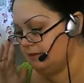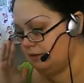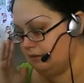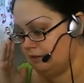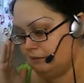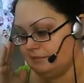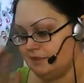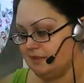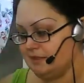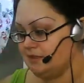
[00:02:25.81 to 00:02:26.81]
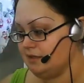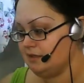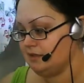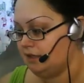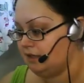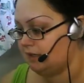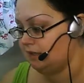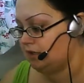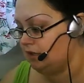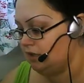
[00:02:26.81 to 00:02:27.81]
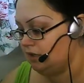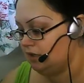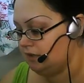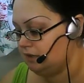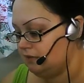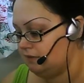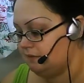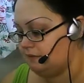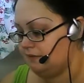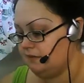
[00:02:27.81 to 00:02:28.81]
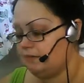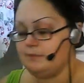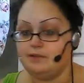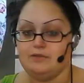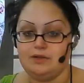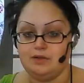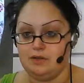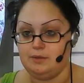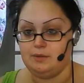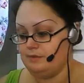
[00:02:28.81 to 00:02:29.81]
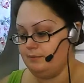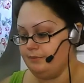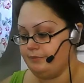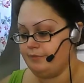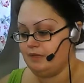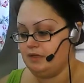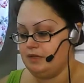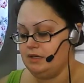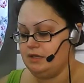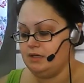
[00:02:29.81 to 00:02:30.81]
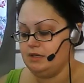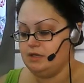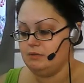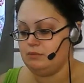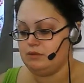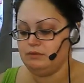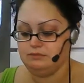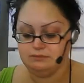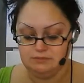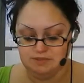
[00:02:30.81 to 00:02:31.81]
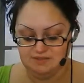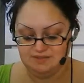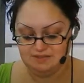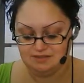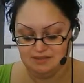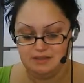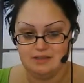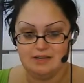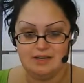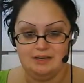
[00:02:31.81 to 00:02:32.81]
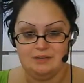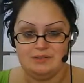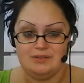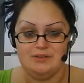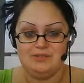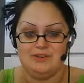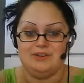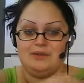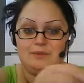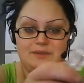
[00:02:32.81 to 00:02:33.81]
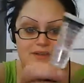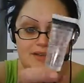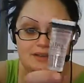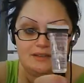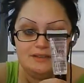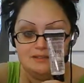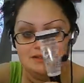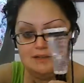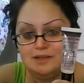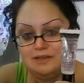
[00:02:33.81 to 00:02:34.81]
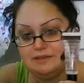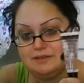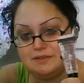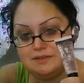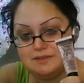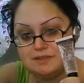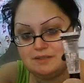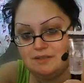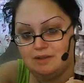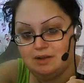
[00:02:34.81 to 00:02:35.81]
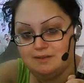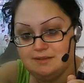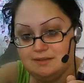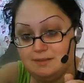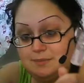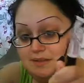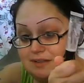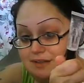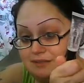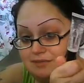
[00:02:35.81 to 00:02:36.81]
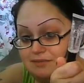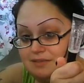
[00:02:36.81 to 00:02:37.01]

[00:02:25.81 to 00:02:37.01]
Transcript: Now, um, the next thing you're going to need is something for your lips. Well, honestly, I don't wear a whole lot of lipstick, so I just use this glossy lip stuff.